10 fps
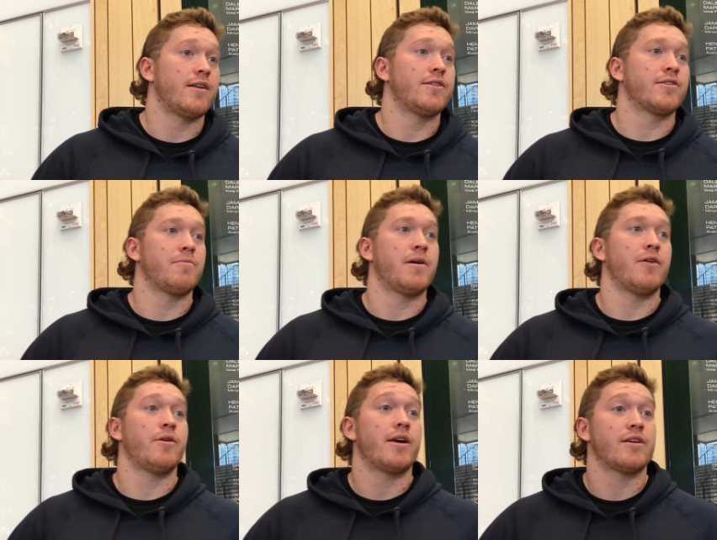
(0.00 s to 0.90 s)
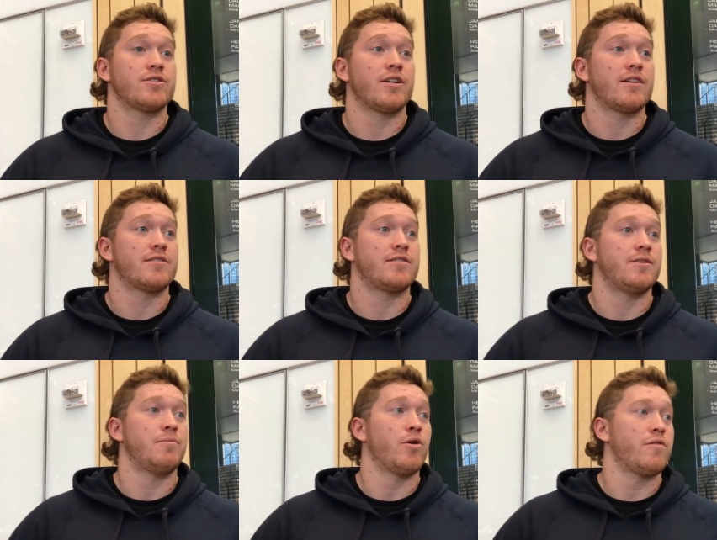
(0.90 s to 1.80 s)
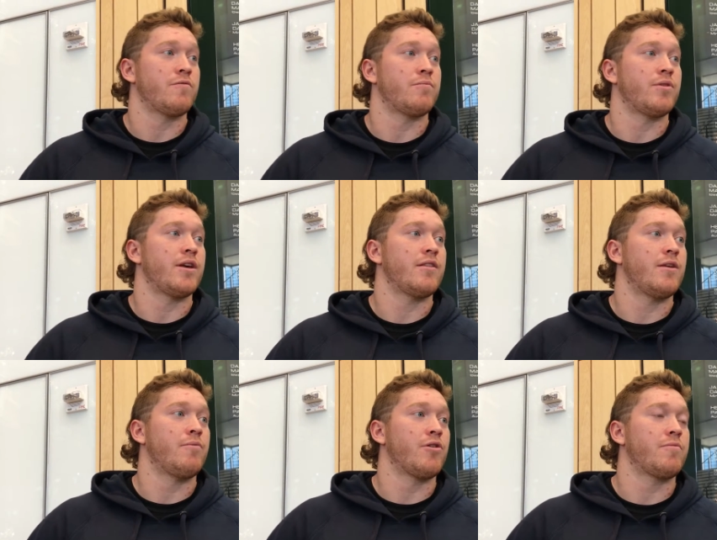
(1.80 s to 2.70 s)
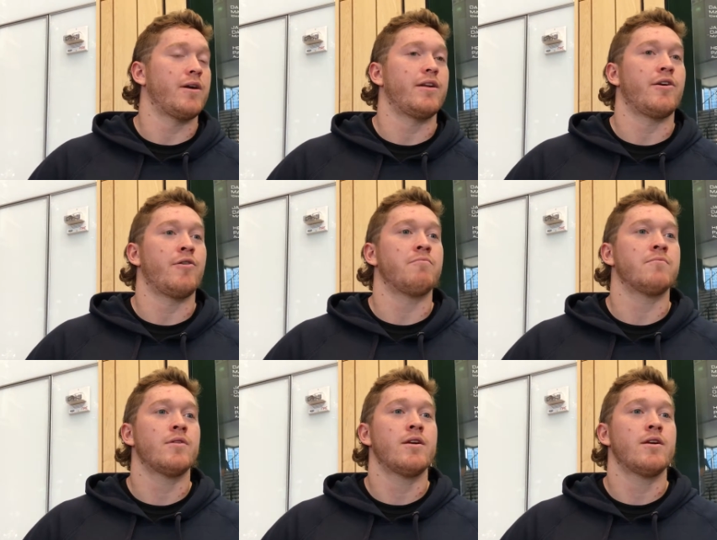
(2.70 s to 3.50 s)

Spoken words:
Yeah, during the bye week, I actually got to see both of them play. Did you? They both played at home.